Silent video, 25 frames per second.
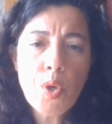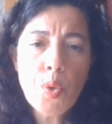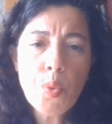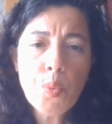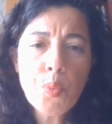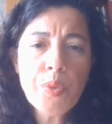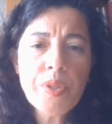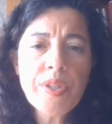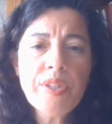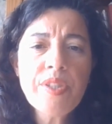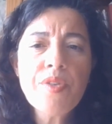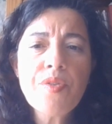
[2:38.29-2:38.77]

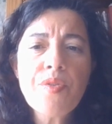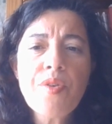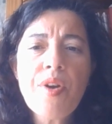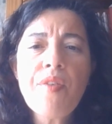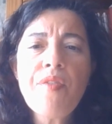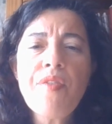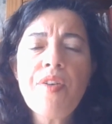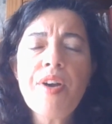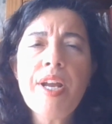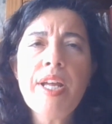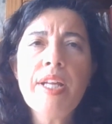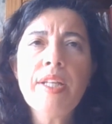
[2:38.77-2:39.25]
with the
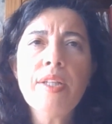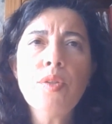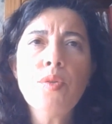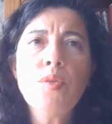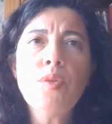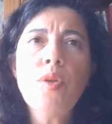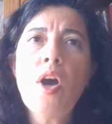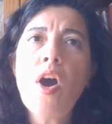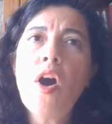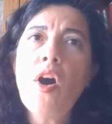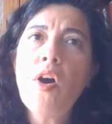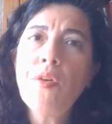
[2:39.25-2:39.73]

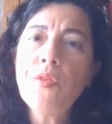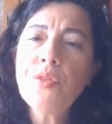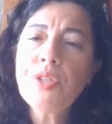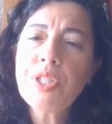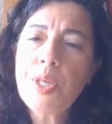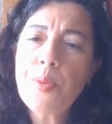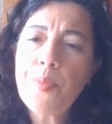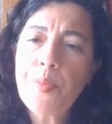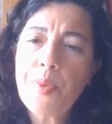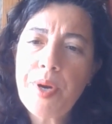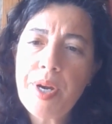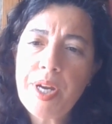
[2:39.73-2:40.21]
referendum of
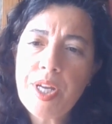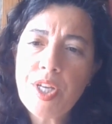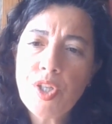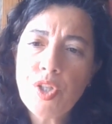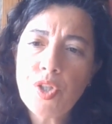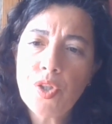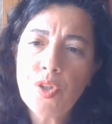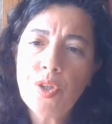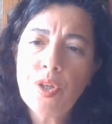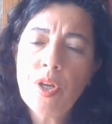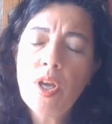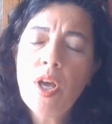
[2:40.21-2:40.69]

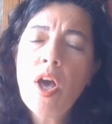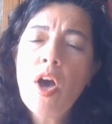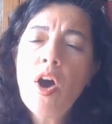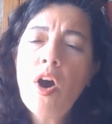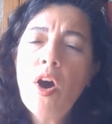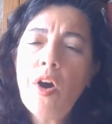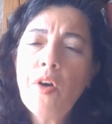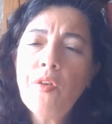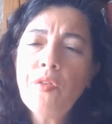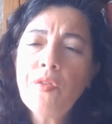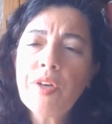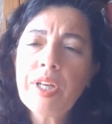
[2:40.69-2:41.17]
separation
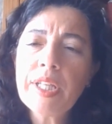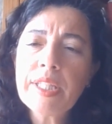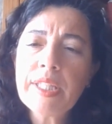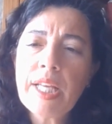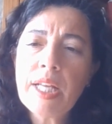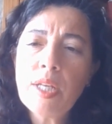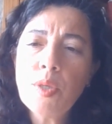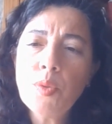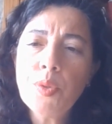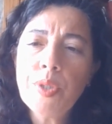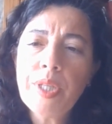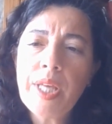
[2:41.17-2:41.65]
of
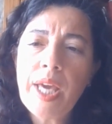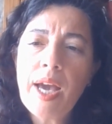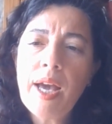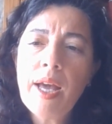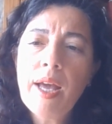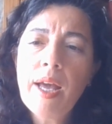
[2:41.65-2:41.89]
Catalonia